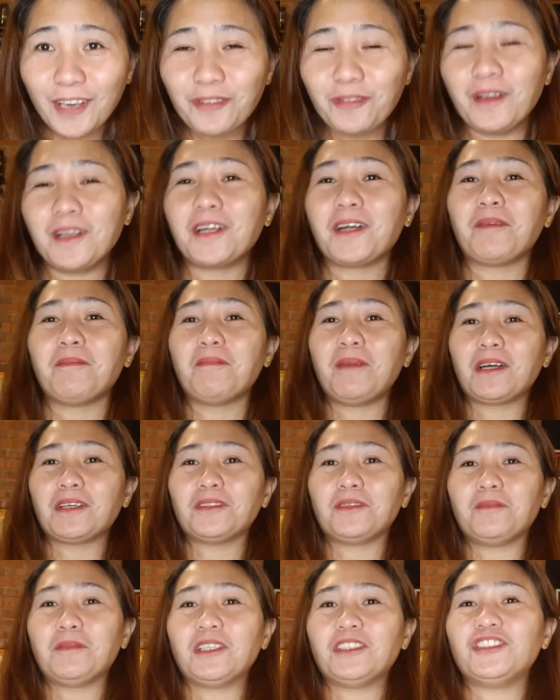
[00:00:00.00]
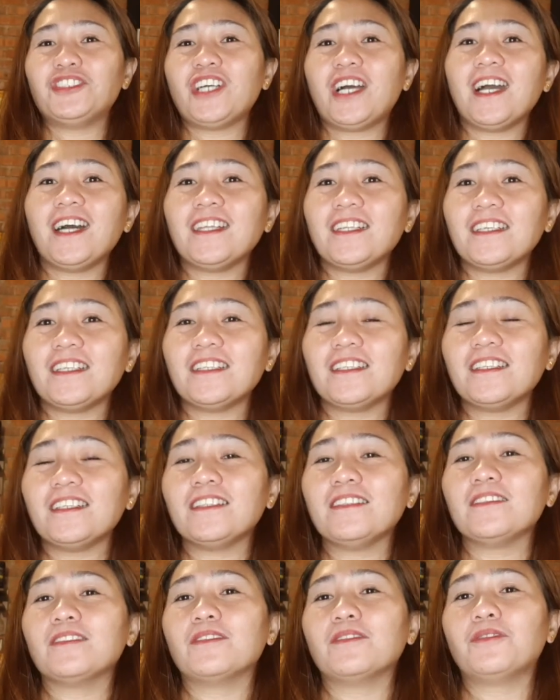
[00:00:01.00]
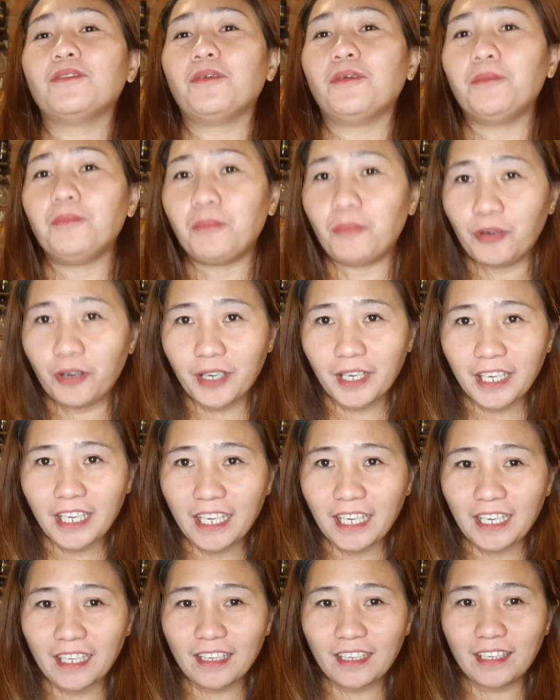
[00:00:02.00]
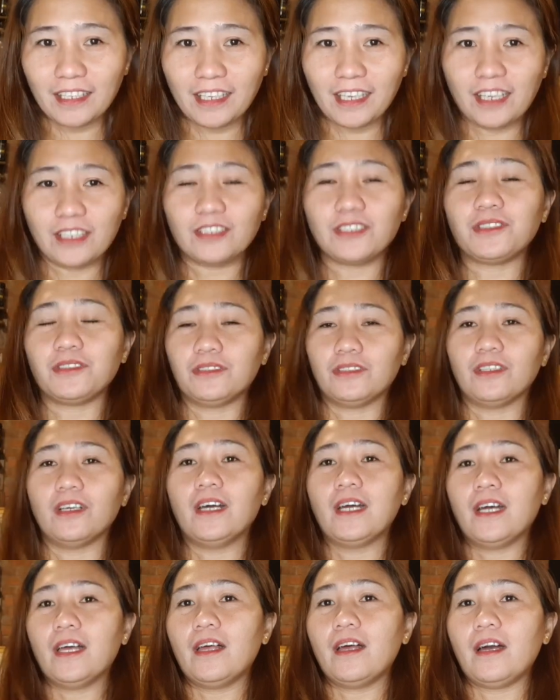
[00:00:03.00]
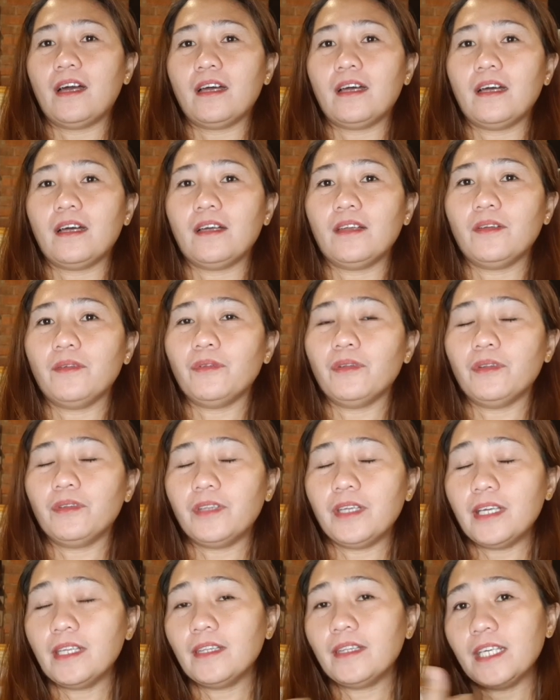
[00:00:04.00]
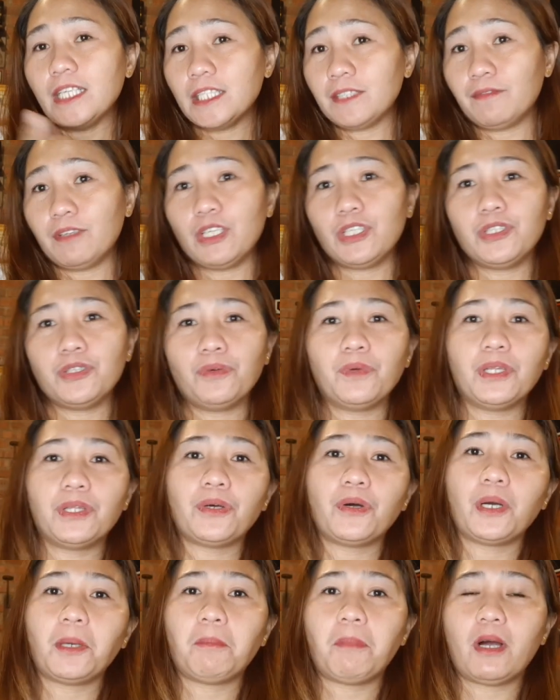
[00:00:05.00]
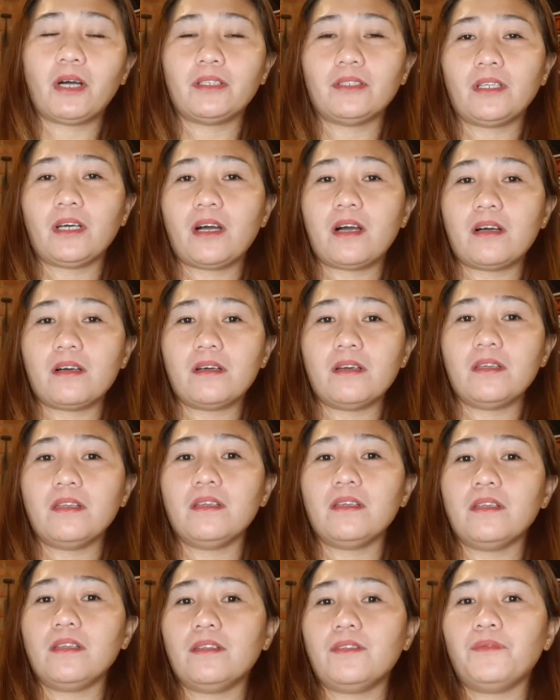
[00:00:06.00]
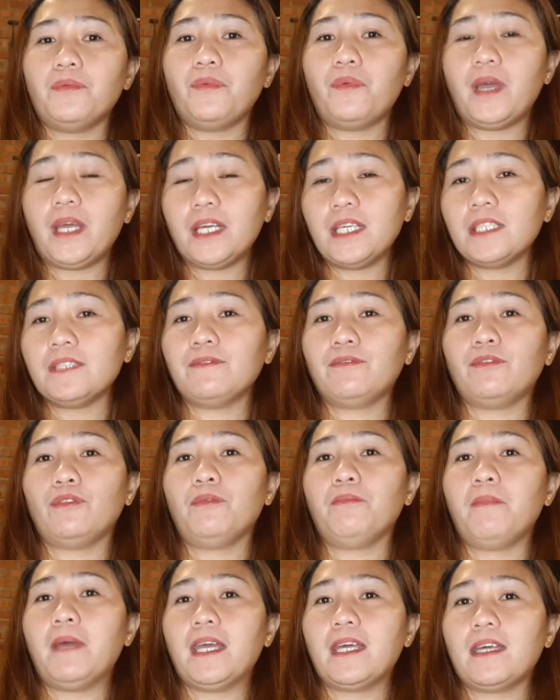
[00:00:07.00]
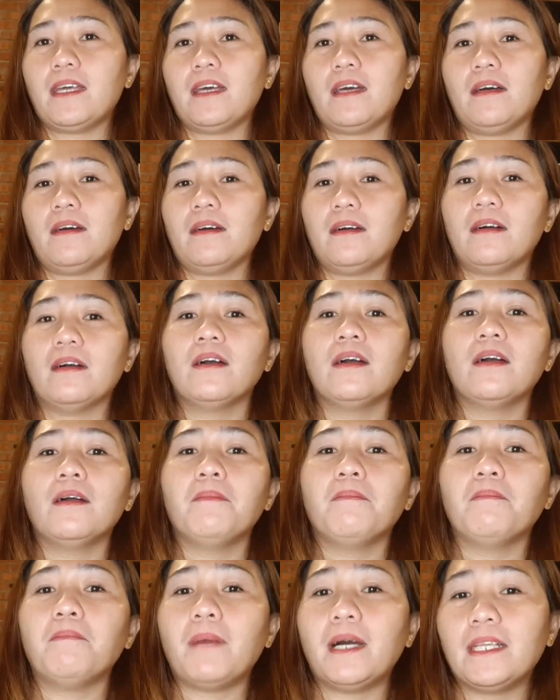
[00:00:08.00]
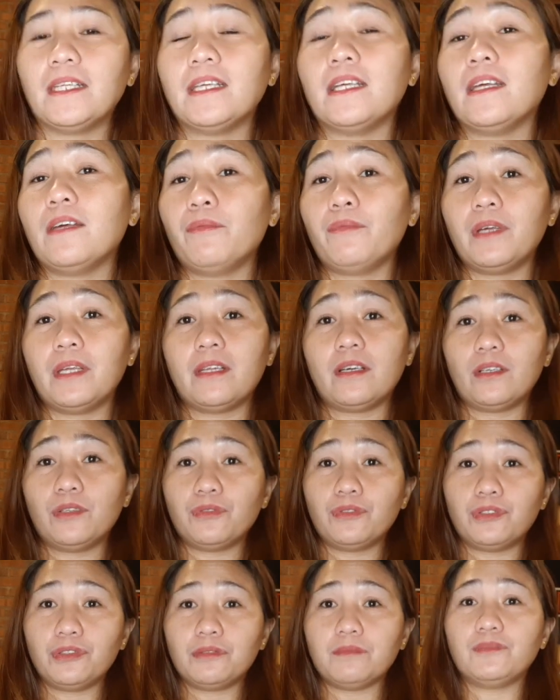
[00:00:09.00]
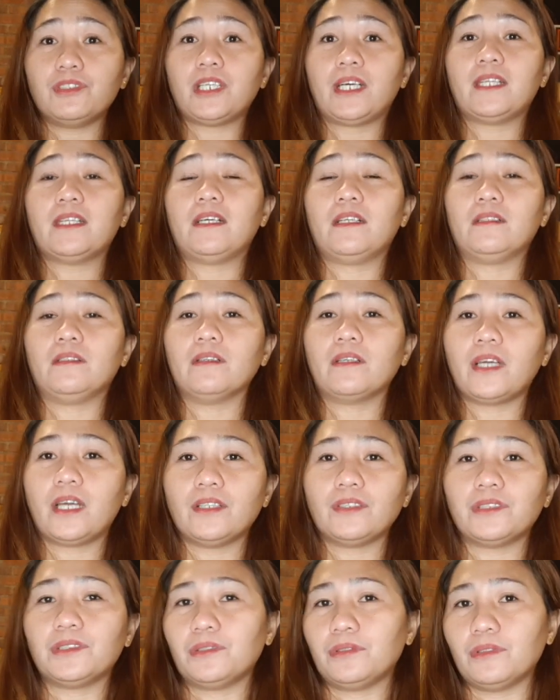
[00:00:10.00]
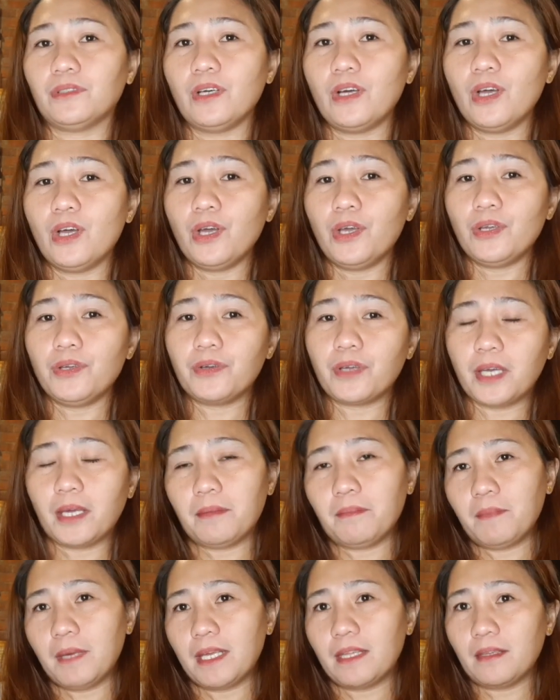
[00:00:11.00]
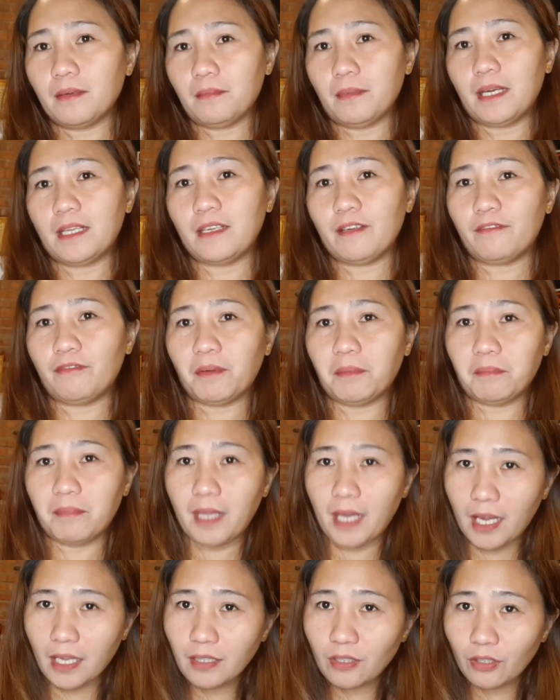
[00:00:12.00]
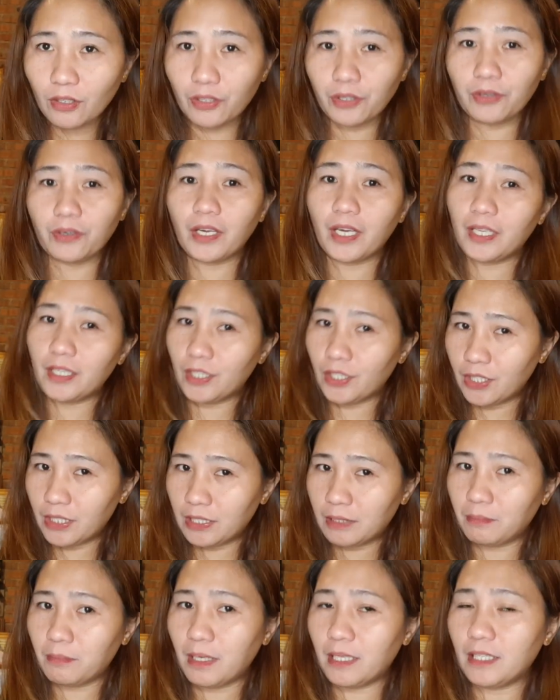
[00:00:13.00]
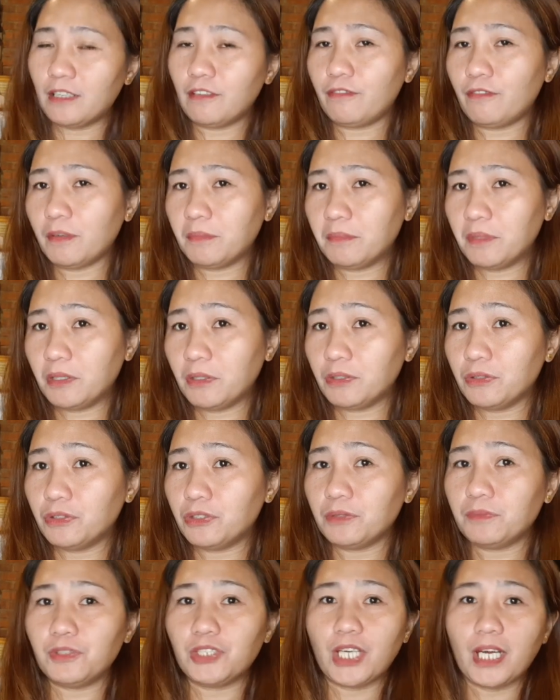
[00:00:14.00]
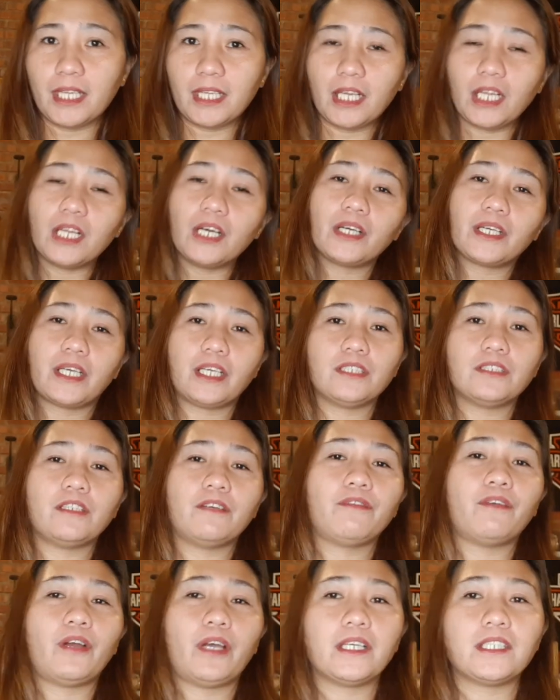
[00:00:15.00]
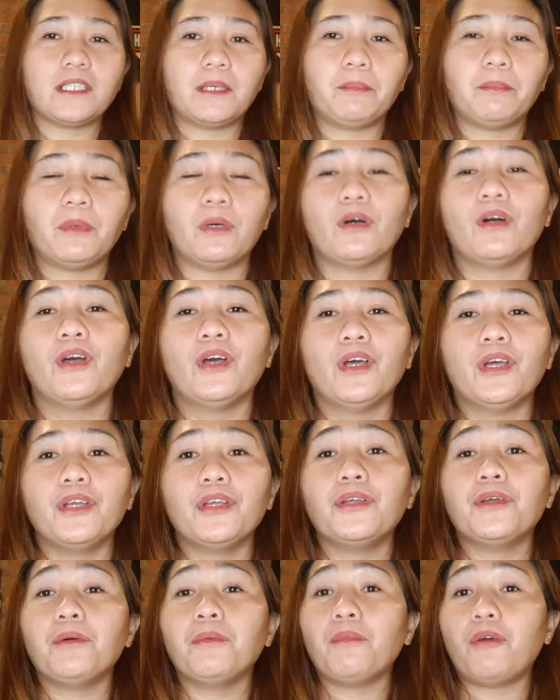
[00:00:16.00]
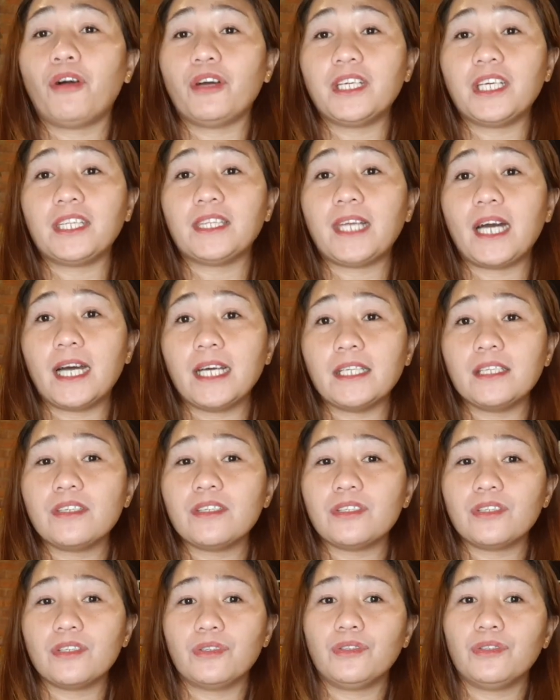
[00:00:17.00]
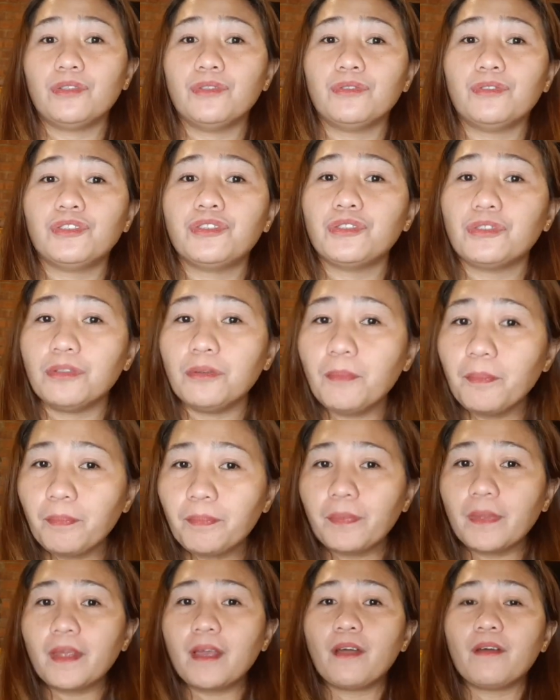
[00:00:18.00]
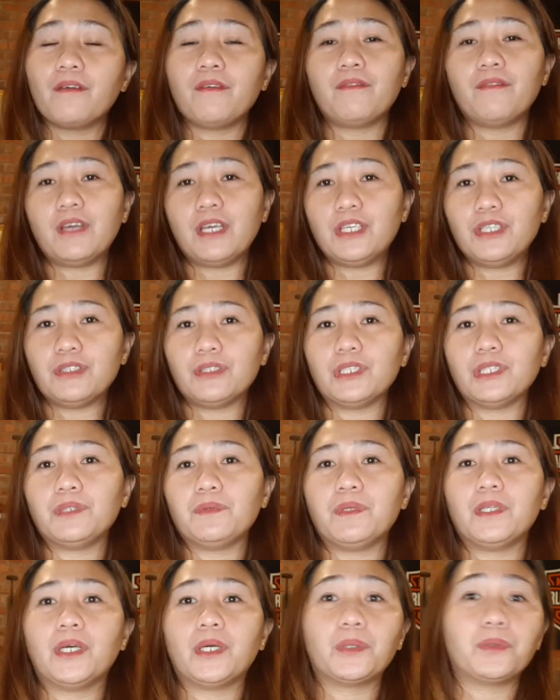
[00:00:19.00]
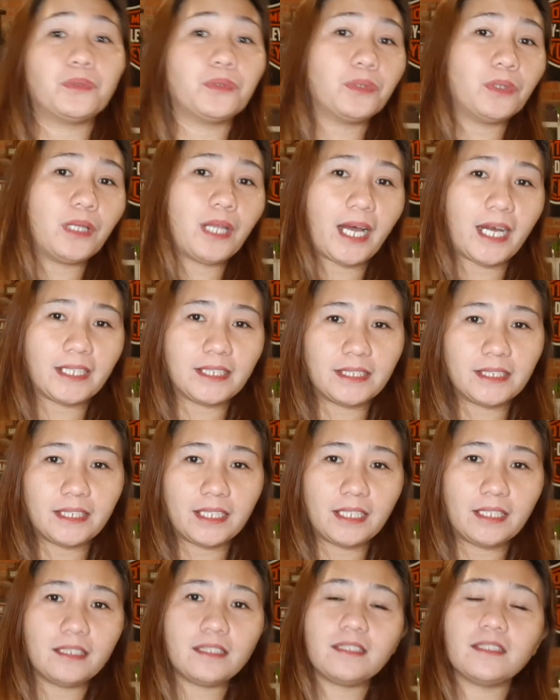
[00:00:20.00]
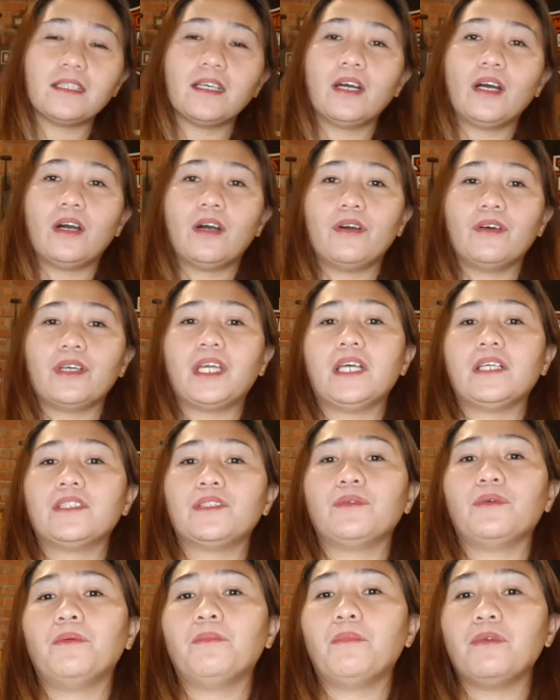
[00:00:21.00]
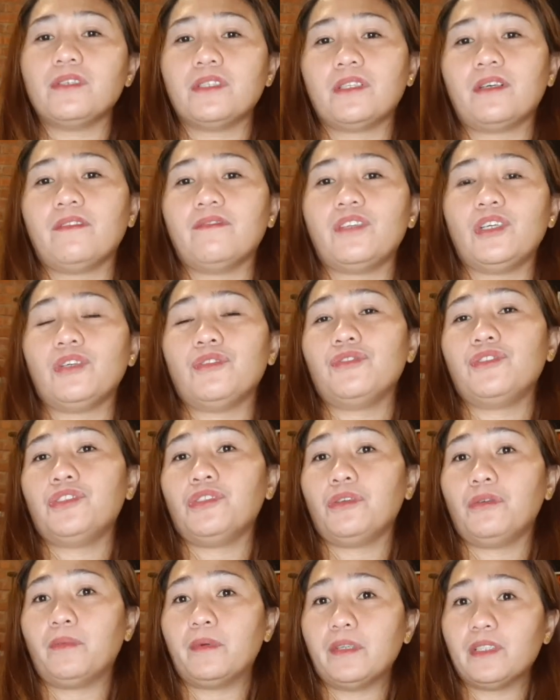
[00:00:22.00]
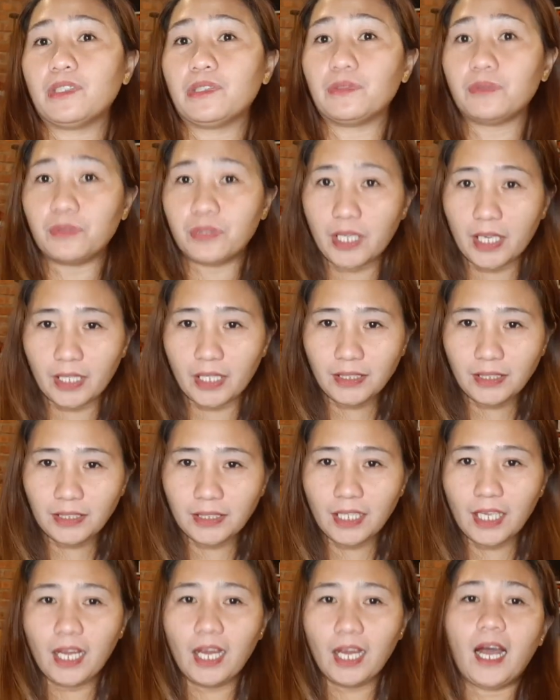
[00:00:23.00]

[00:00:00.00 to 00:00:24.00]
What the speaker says: welcome back to my channel. Good morning. Okay, so in this video we talk about ways for make money with a YouTube channel. Okay, so you can make the money from that, or you can earn the money from the YouTube channel. Okay, so for example, you monetize your YouTube videos with the Google Adsense. Okay, so most of the YouTubers do this.